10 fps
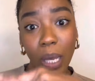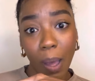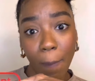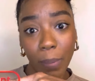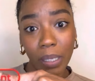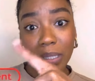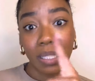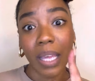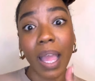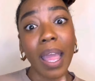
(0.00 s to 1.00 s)

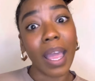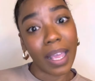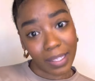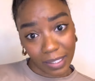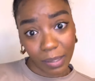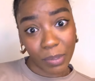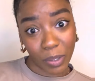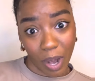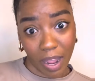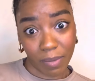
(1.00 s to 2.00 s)
comment, and
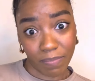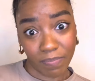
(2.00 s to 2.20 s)
subscribe.